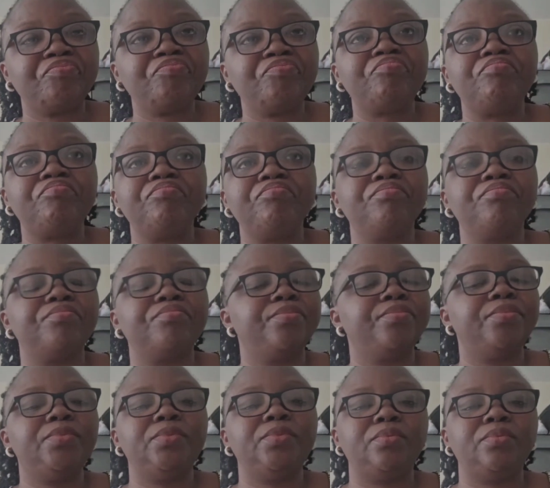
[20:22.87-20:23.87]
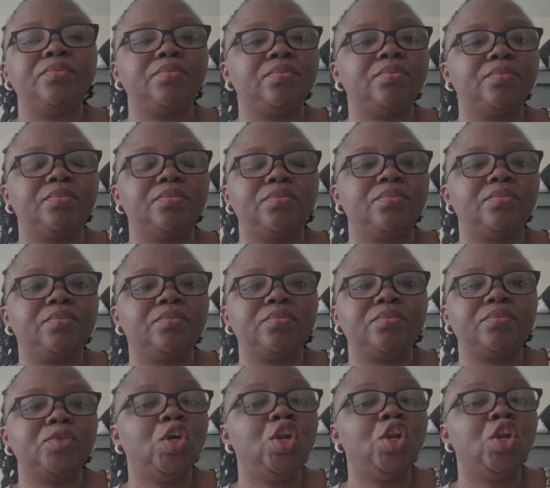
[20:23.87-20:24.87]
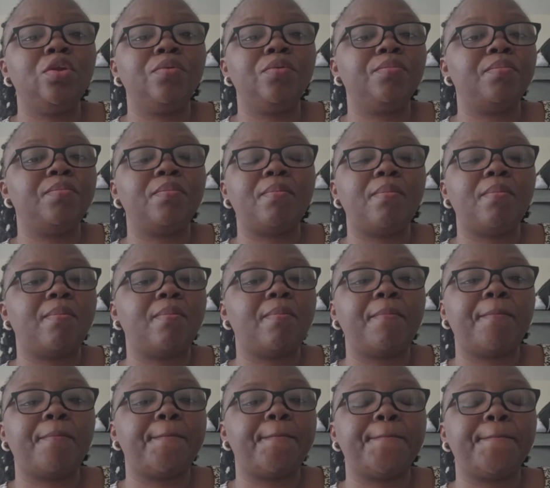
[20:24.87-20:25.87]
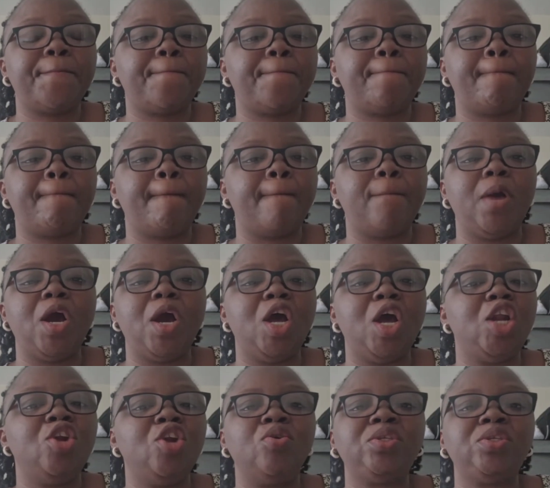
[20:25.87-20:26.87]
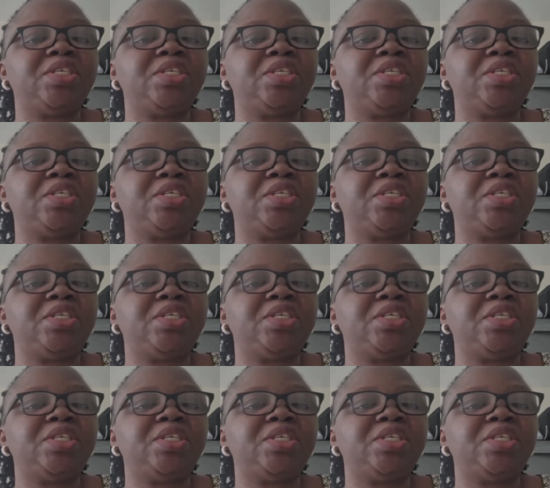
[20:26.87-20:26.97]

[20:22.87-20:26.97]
Until date, you still don't need to present language